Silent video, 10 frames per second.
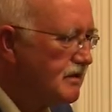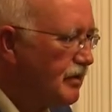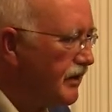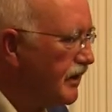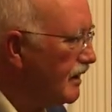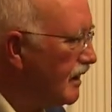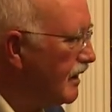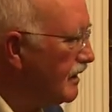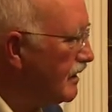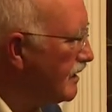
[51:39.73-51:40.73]
but
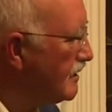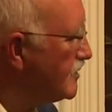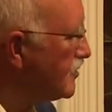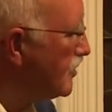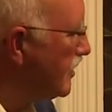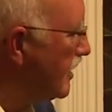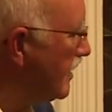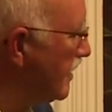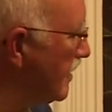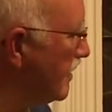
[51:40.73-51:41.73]
I enjoy
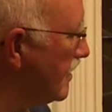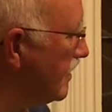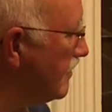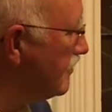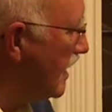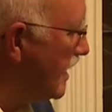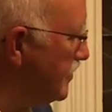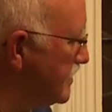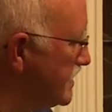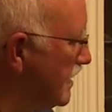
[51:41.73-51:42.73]

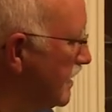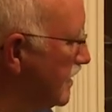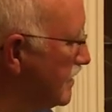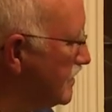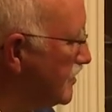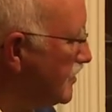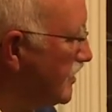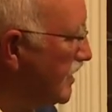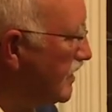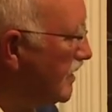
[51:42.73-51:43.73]
rhymes, I
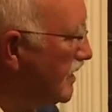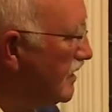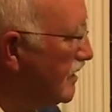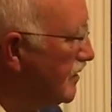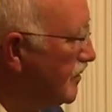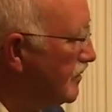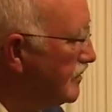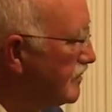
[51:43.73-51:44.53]
enjoy um,